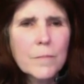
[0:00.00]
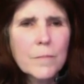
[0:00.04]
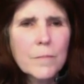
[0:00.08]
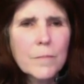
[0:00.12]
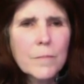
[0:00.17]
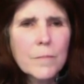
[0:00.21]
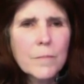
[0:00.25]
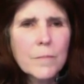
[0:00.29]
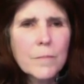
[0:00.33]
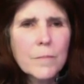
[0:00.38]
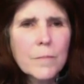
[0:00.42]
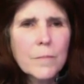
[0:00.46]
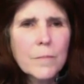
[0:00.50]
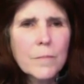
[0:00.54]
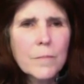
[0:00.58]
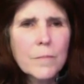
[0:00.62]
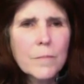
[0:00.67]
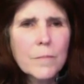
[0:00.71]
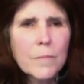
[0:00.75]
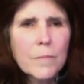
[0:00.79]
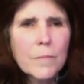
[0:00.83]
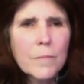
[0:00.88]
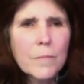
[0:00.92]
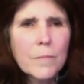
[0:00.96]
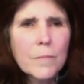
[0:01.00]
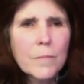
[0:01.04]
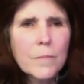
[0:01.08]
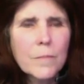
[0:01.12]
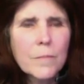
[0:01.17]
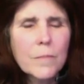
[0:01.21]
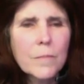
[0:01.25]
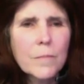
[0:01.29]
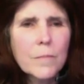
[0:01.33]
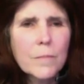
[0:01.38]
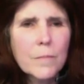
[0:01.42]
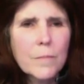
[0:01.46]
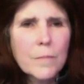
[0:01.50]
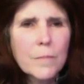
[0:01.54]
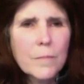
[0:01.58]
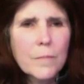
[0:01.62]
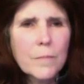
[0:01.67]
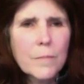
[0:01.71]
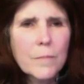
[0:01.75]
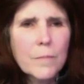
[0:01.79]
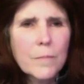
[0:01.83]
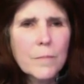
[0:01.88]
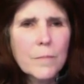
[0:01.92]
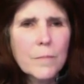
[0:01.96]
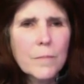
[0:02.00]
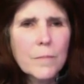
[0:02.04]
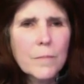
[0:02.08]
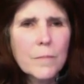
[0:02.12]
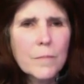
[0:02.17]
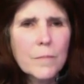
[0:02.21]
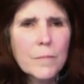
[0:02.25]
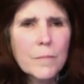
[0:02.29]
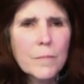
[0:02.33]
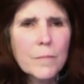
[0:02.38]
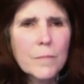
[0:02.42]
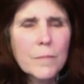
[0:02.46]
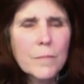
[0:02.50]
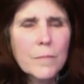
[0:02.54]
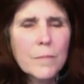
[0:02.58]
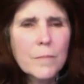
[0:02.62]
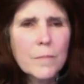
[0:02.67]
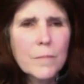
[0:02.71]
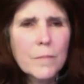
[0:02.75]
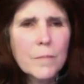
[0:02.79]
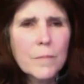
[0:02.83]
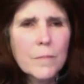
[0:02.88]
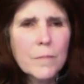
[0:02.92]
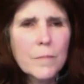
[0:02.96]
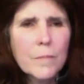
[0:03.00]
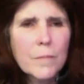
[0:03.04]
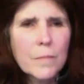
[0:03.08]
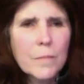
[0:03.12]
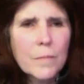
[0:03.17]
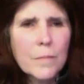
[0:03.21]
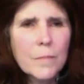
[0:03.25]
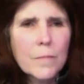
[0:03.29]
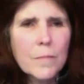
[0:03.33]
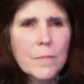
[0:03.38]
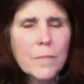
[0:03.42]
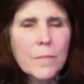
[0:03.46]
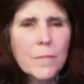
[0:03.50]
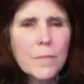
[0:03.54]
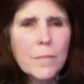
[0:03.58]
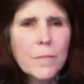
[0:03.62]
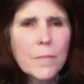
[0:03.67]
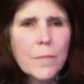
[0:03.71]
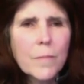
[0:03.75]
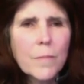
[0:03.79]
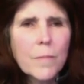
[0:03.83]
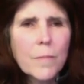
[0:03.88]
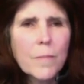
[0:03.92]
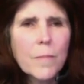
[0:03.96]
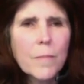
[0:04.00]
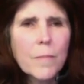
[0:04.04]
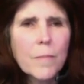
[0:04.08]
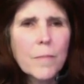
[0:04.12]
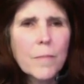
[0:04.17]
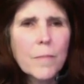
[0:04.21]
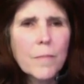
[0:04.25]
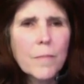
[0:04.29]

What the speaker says: (not speaking)